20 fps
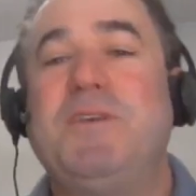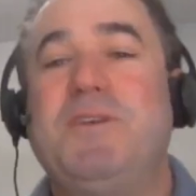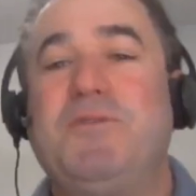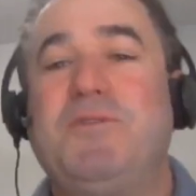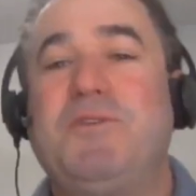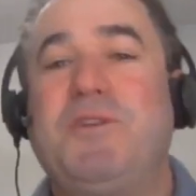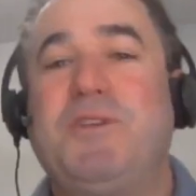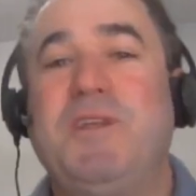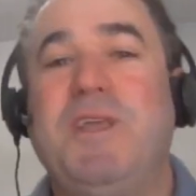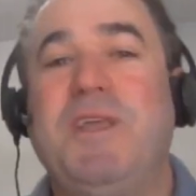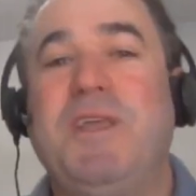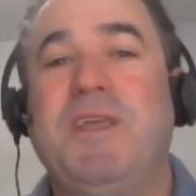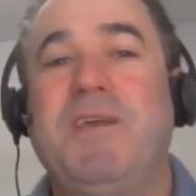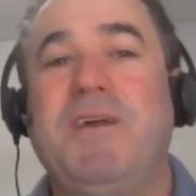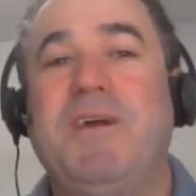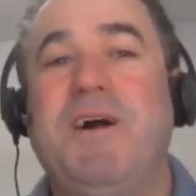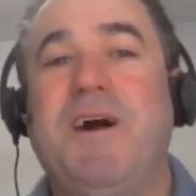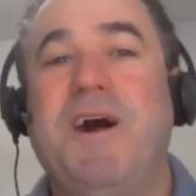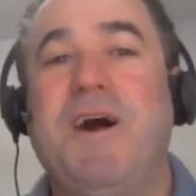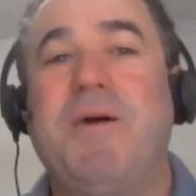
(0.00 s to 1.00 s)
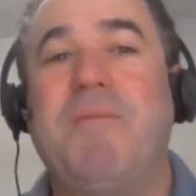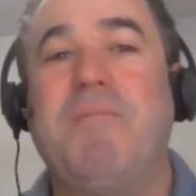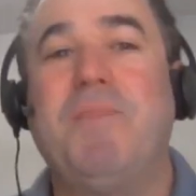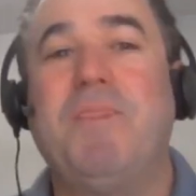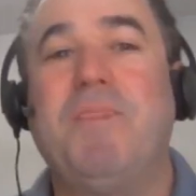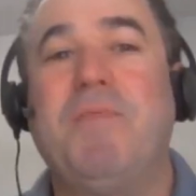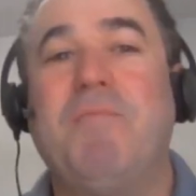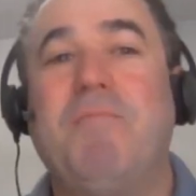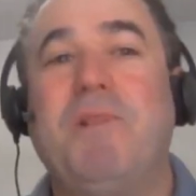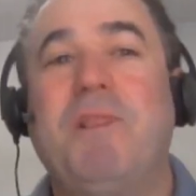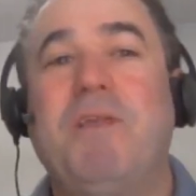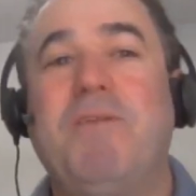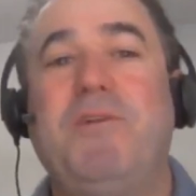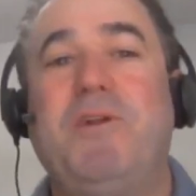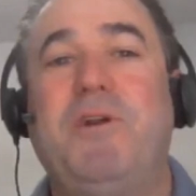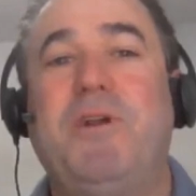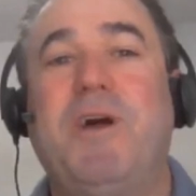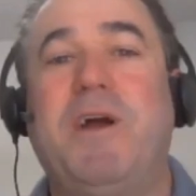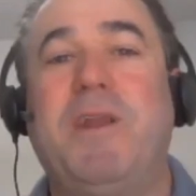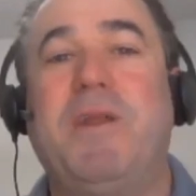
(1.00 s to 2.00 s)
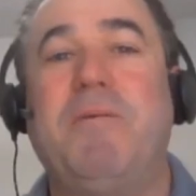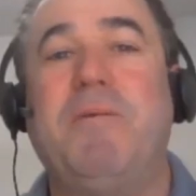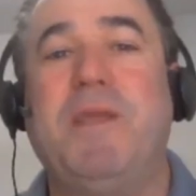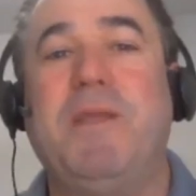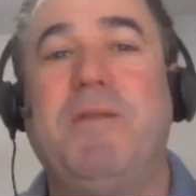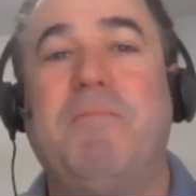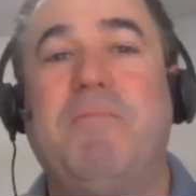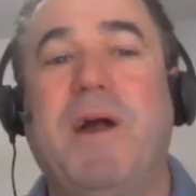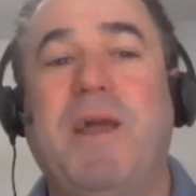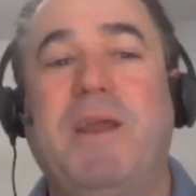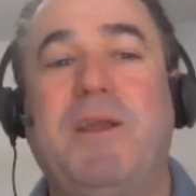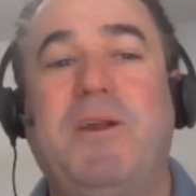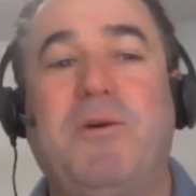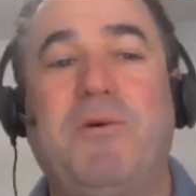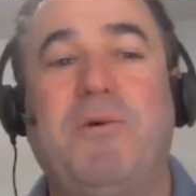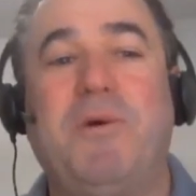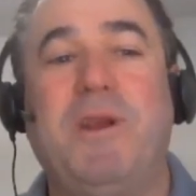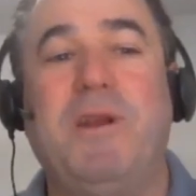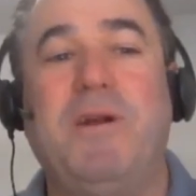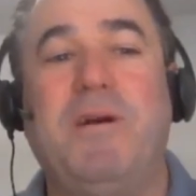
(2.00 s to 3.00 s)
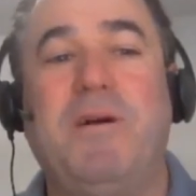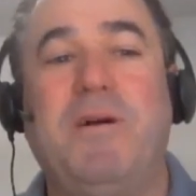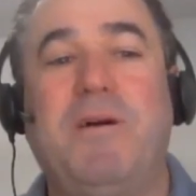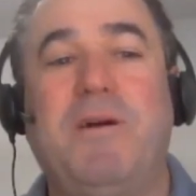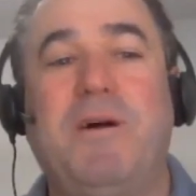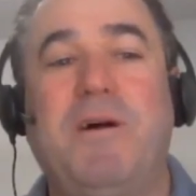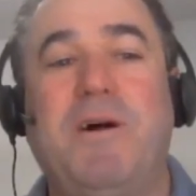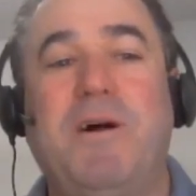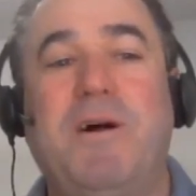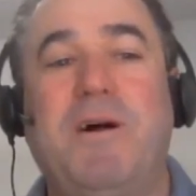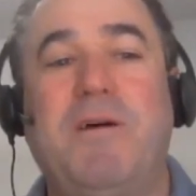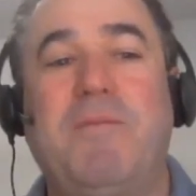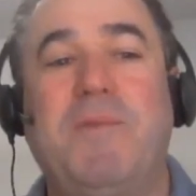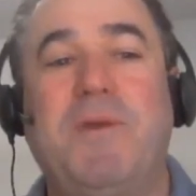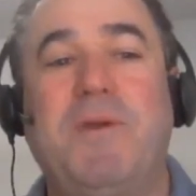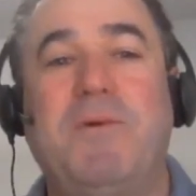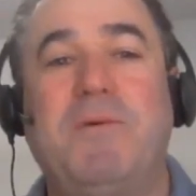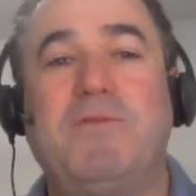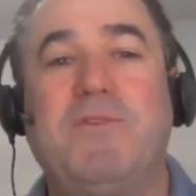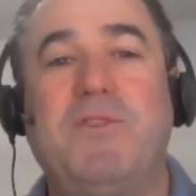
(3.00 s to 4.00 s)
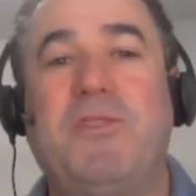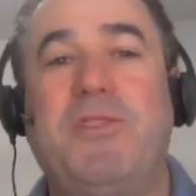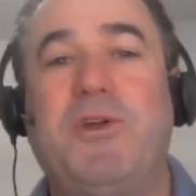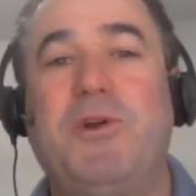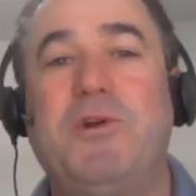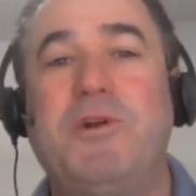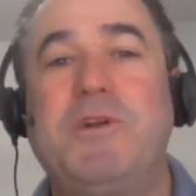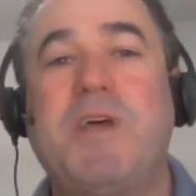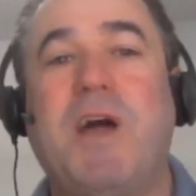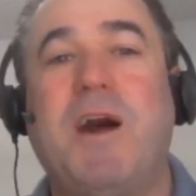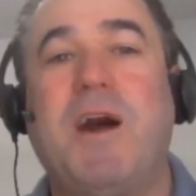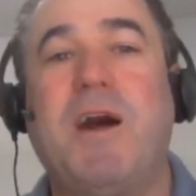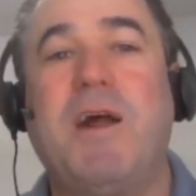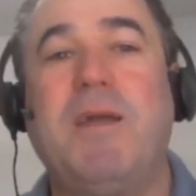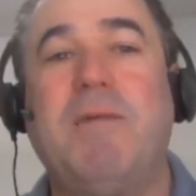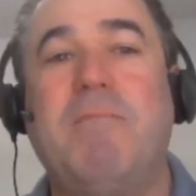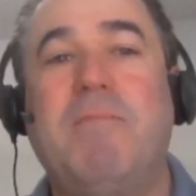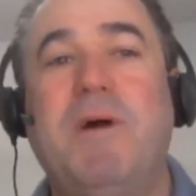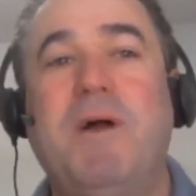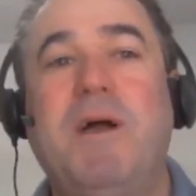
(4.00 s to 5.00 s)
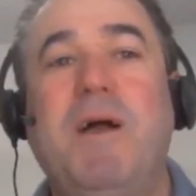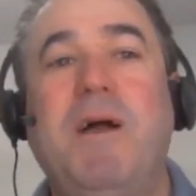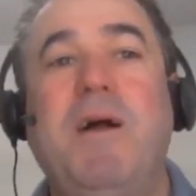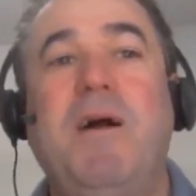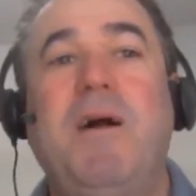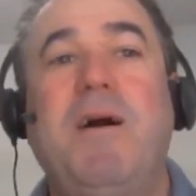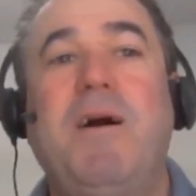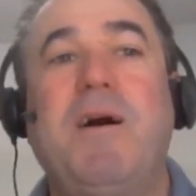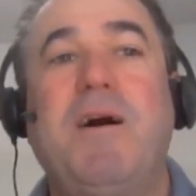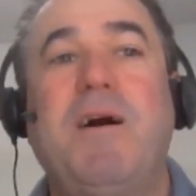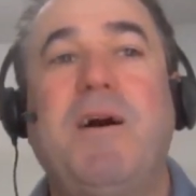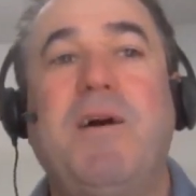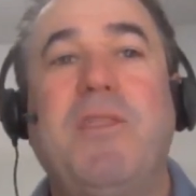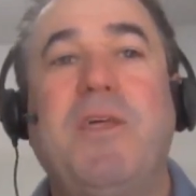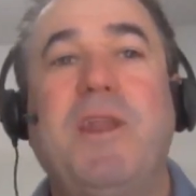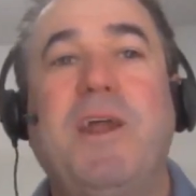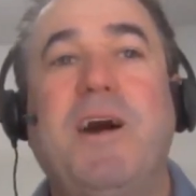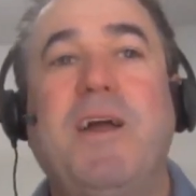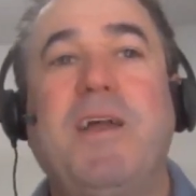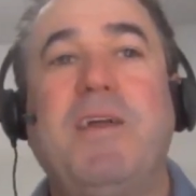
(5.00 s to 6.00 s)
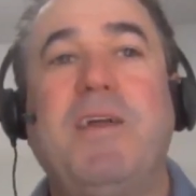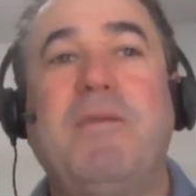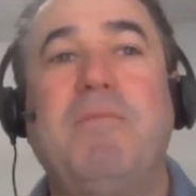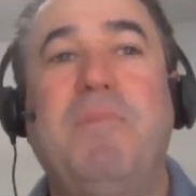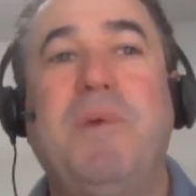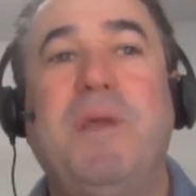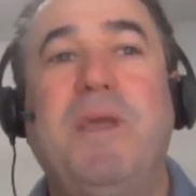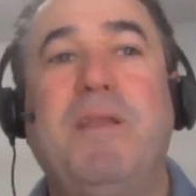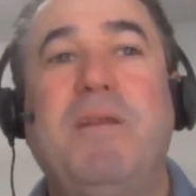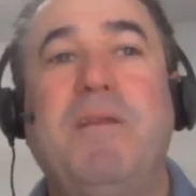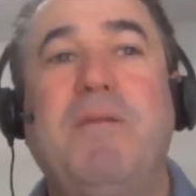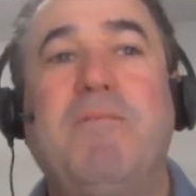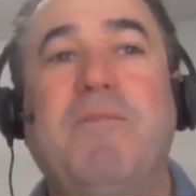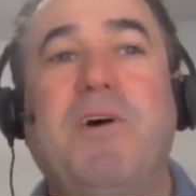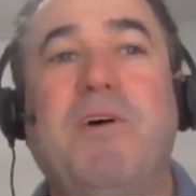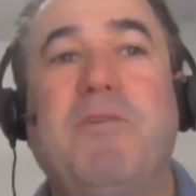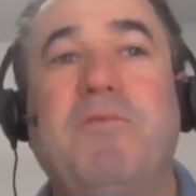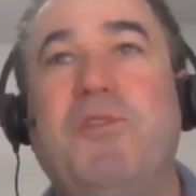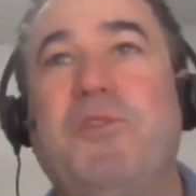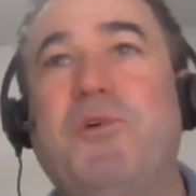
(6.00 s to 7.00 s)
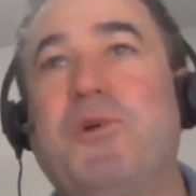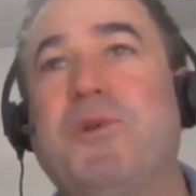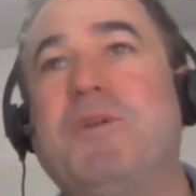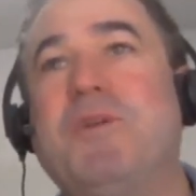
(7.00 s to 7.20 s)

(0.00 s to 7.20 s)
interesting. Believe it or not, in my career, it was the third time that I had been involved with the